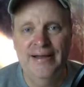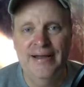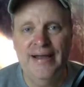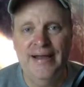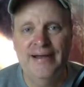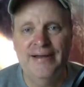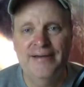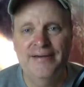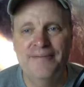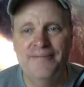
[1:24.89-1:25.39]

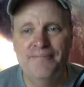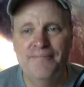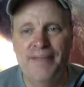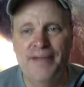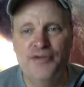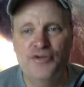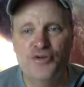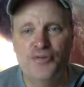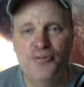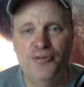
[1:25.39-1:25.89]
And
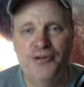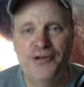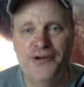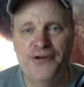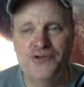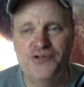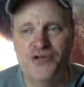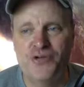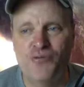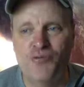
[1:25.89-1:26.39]
major
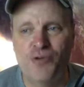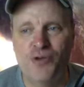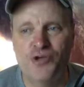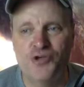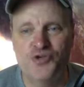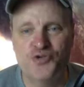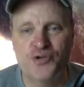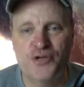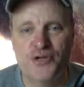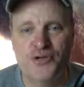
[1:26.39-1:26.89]
players on Wall
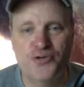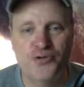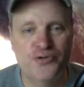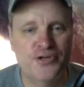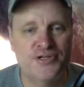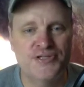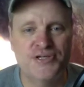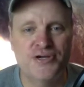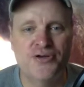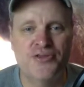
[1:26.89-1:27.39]
Street do
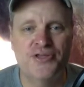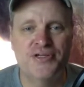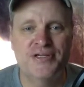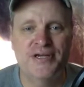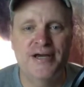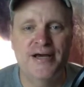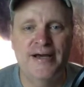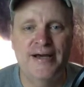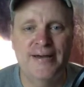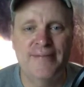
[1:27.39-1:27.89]
this all the
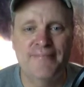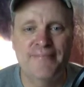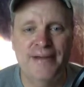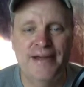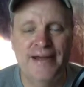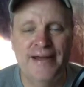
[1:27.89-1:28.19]
time.